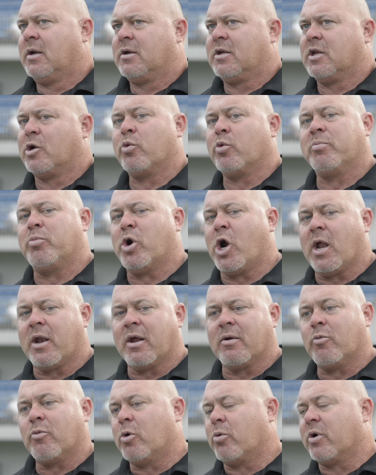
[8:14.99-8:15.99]
you know, we brought
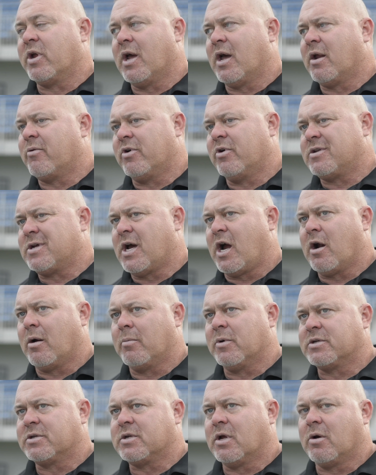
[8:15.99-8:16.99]
in where we had
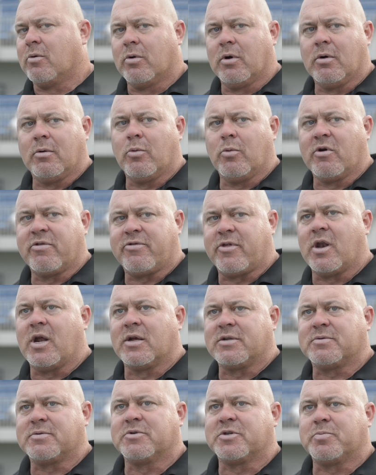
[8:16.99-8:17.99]
retirements. Now we're, we're thin
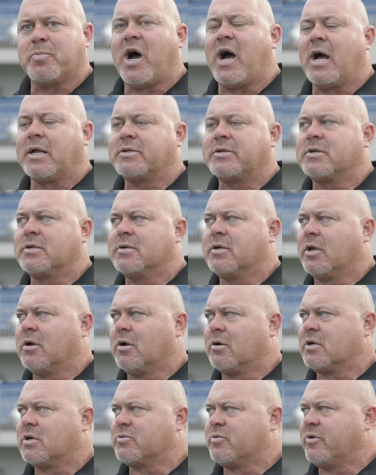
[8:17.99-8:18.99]
at some spots, you
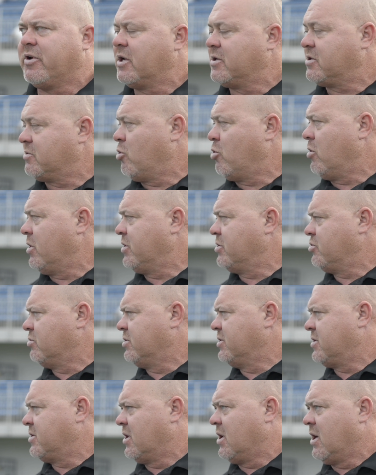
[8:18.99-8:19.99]
know, because we had some more
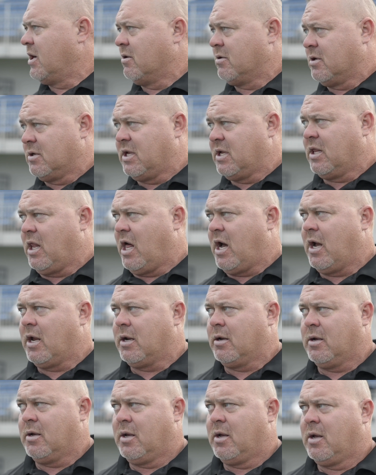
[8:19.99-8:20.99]
injuries today on the D
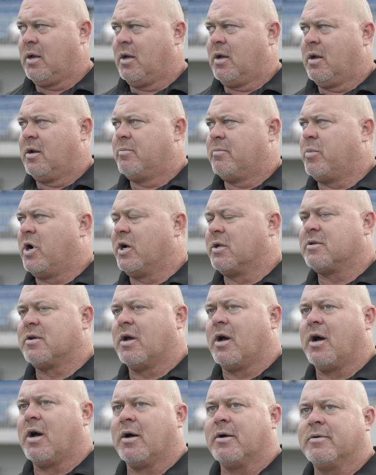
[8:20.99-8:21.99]
line. But
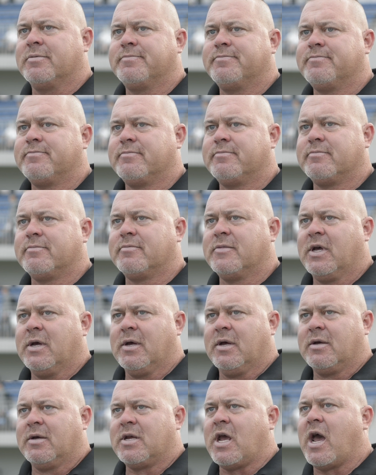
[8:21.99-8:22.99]
uh,
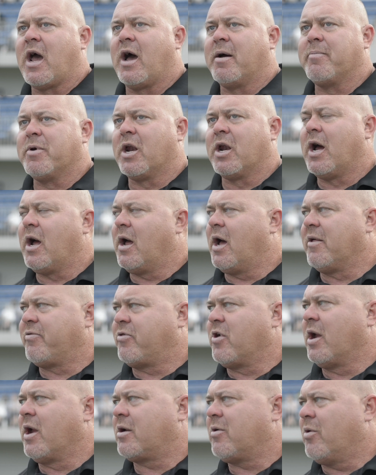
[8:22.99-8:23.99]
yeah, I mean, I, I,
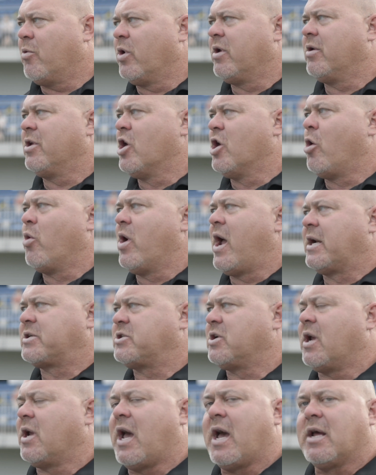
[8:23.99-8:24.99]
think we, you know, we
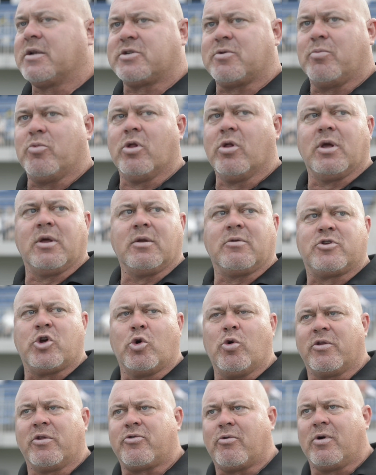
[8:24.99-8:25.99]
actually had some really
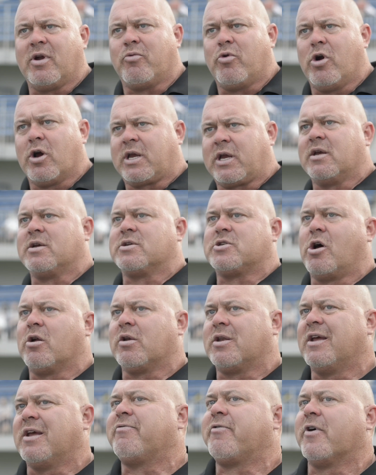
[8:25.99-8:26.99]
two or three rookies
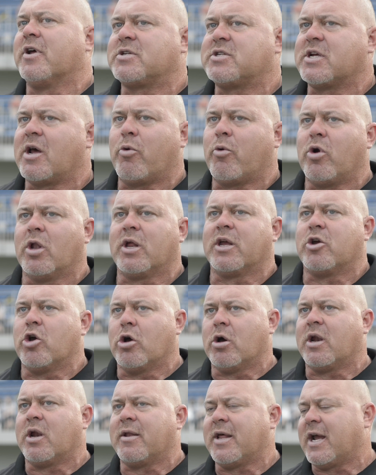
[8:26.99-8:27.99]
on defense that were really
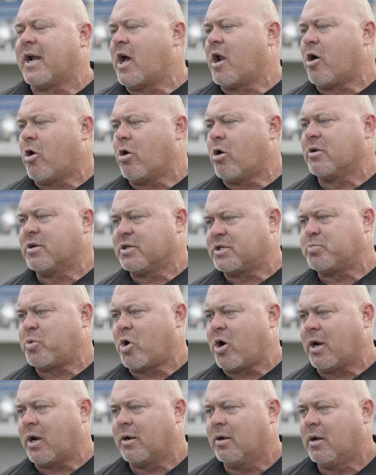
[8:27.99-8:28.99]
good, and they got hurt in the
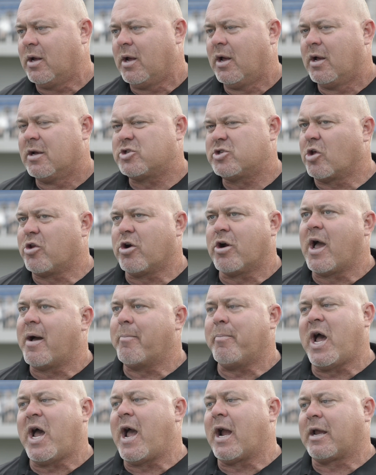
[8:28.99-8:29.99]
spring, so they're
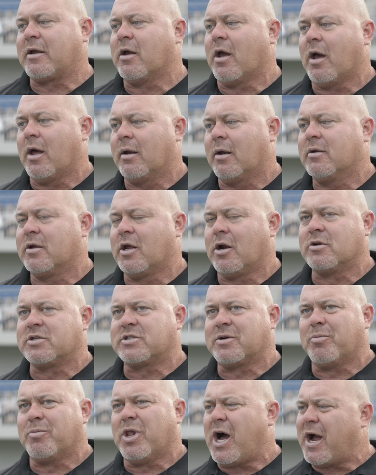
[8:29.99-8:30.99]
not back yet. You know,
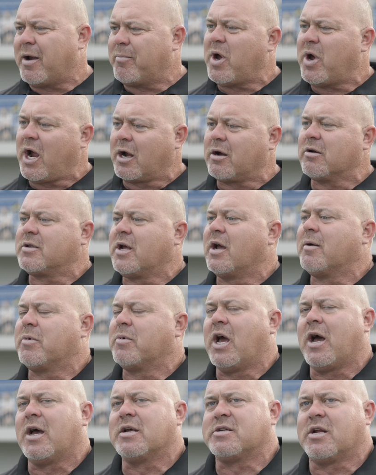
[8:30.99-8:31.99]
some linebacker type
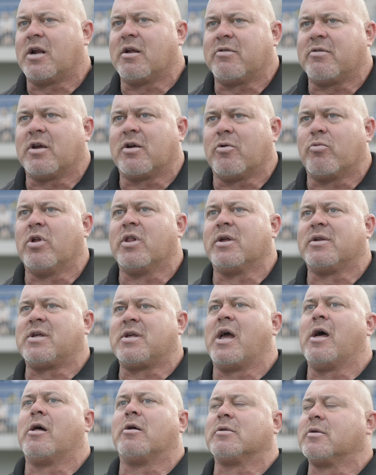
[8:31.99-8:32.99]
guys that I think are really
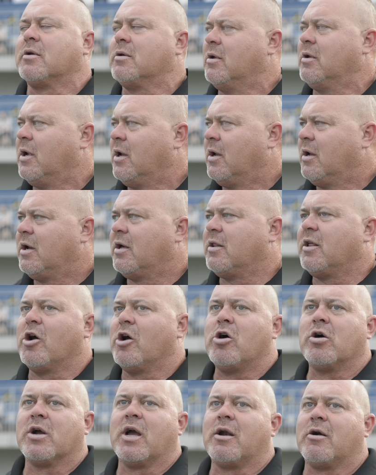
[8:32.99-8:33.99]
talented, and they
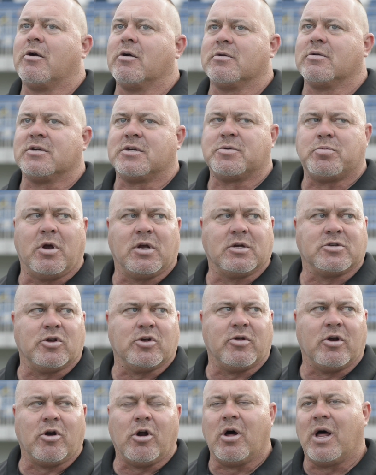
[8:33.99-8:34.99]
all got hurt in the spring,
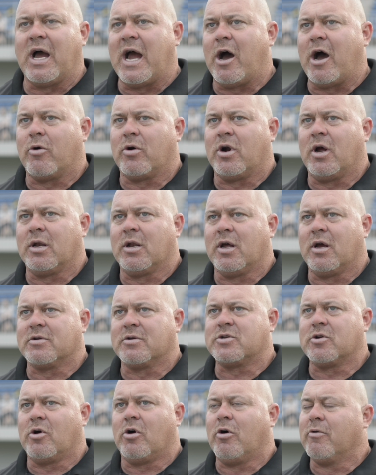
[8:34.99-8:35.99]
so they're all out right now.
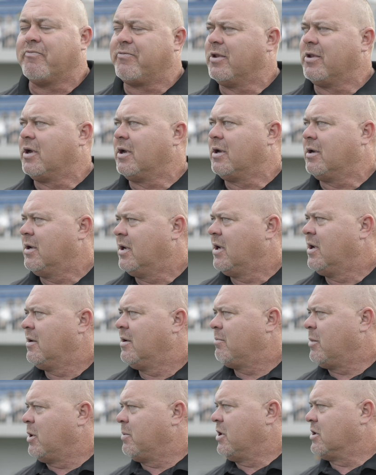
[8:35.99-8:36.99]
So hopefully,
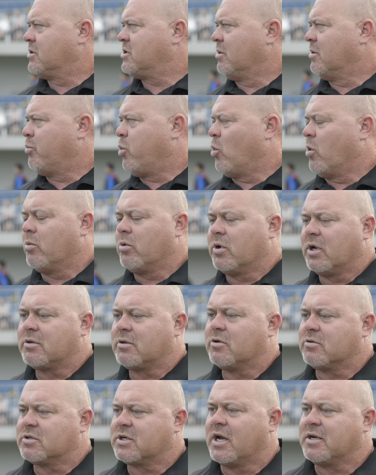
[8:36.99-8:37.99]
maybe at some point we'll
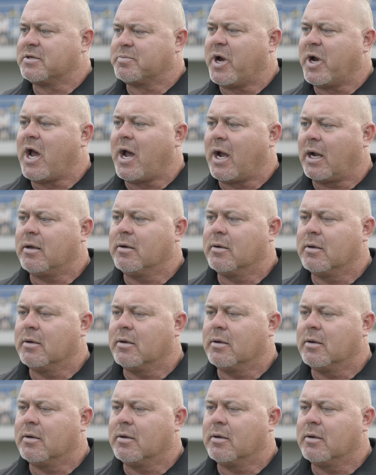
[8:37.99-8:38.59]
get those guys back.